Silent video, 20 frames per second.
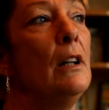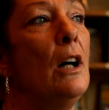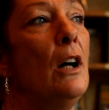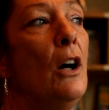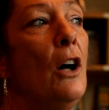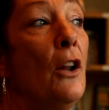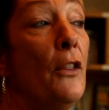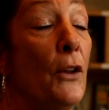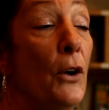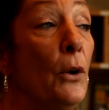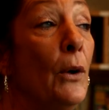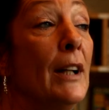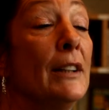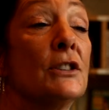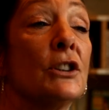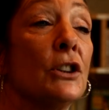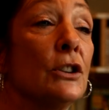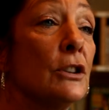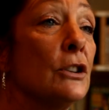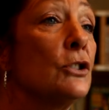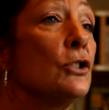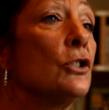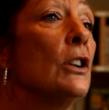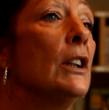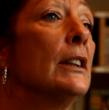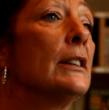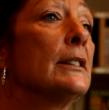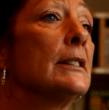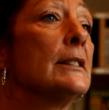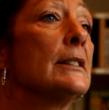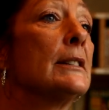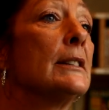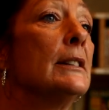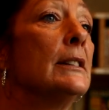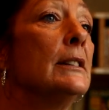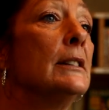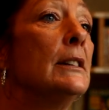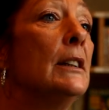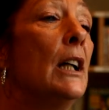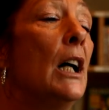although I turned to drugs.
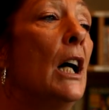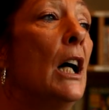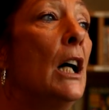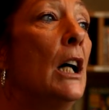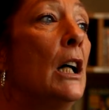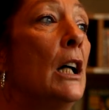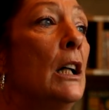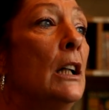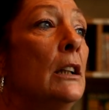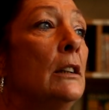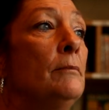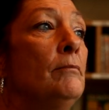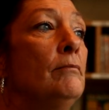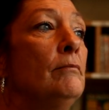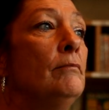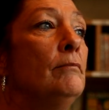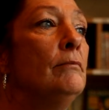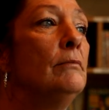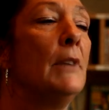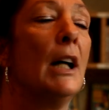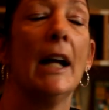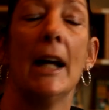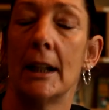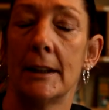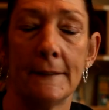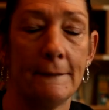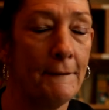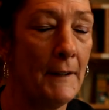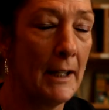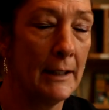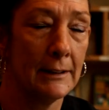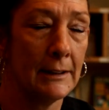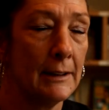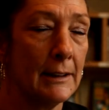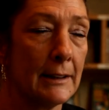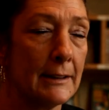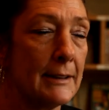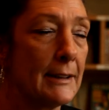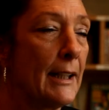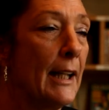Had to find an
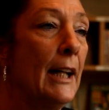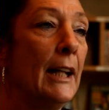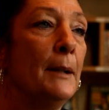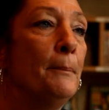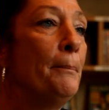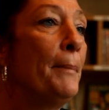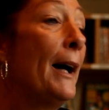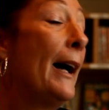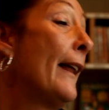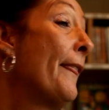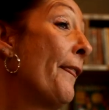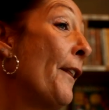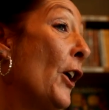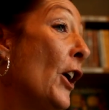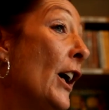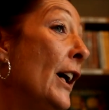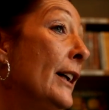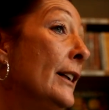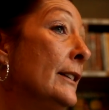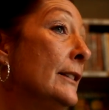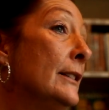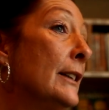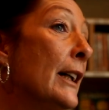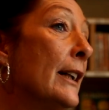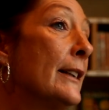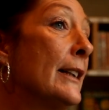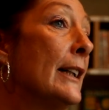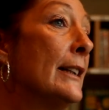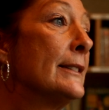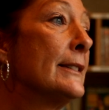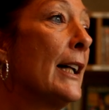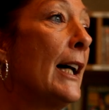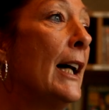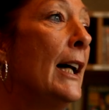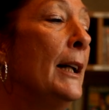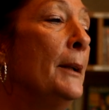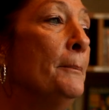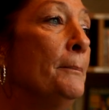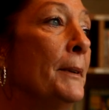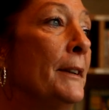escape, I thought, at that
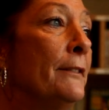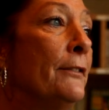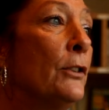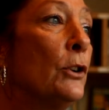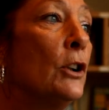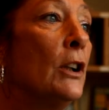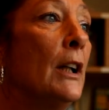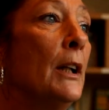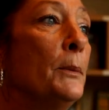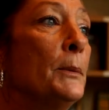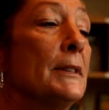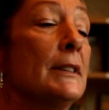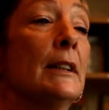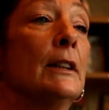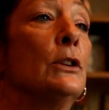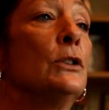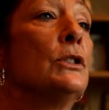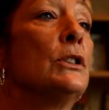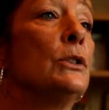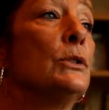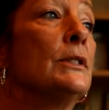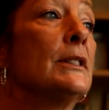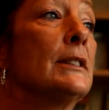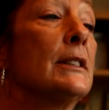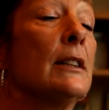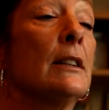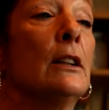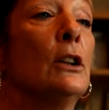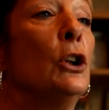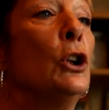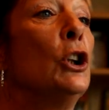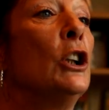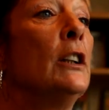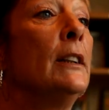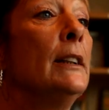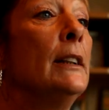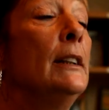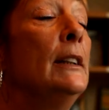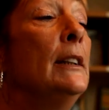time before I was introduced to the Lord.